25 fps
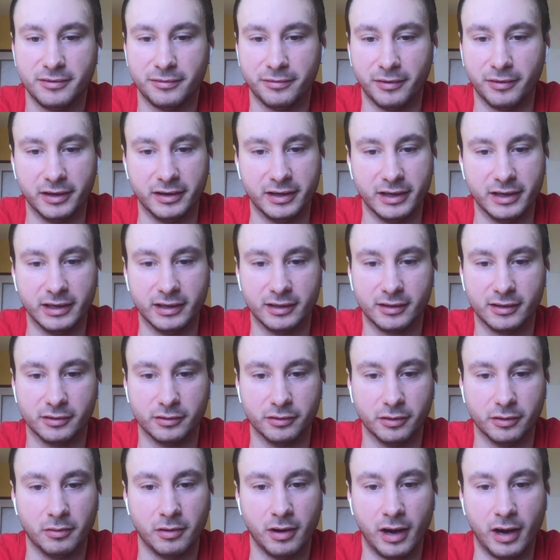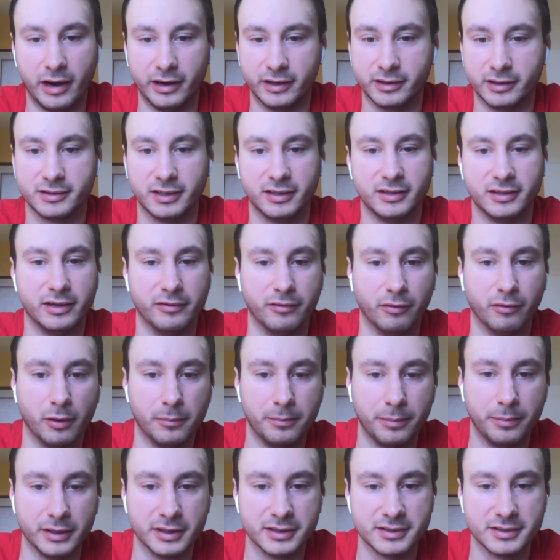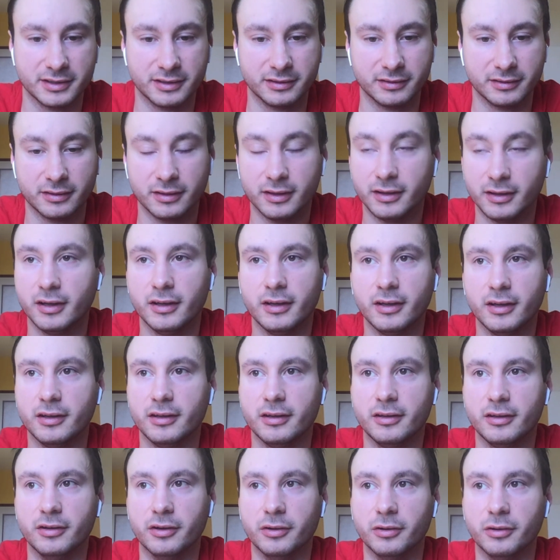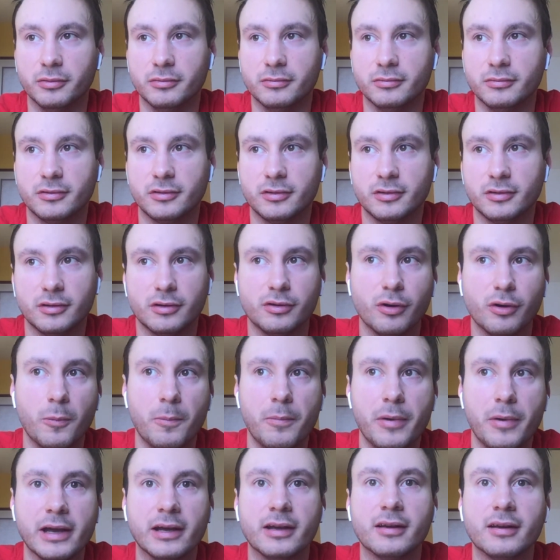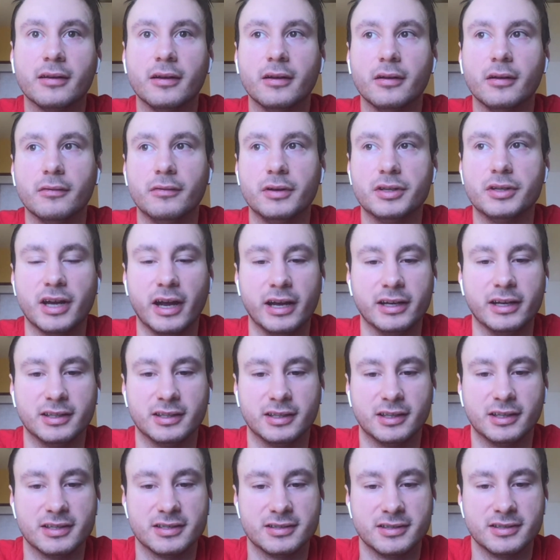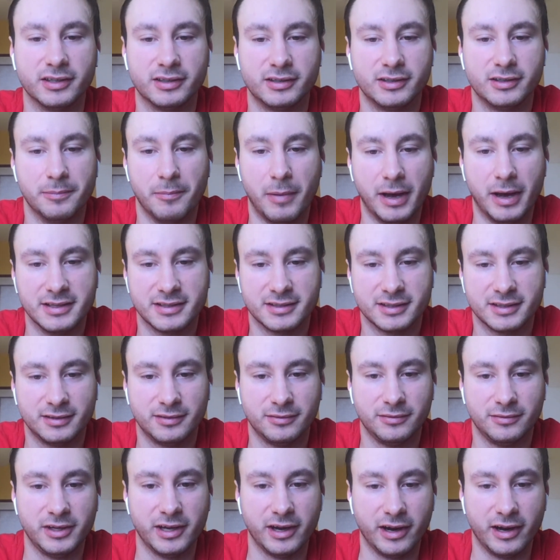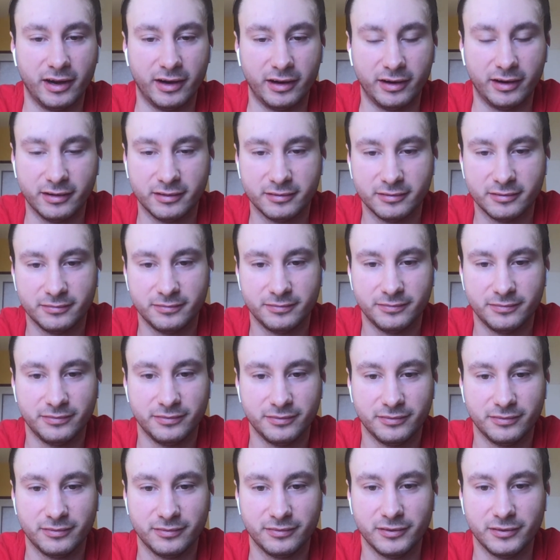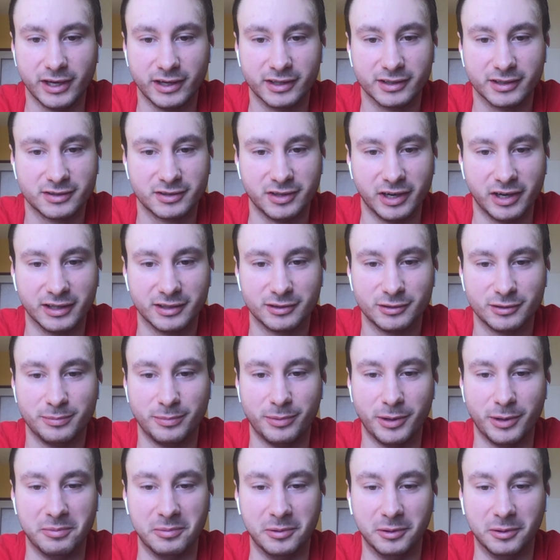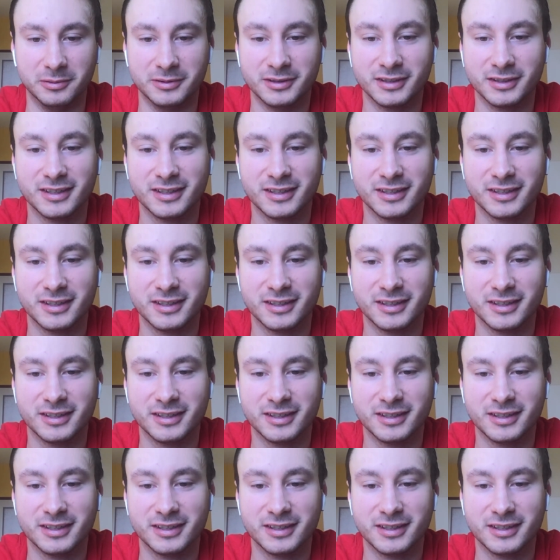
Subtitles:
funding, hire 10 developers and, you know, go big, which I think is not the mindset we are trying to promote.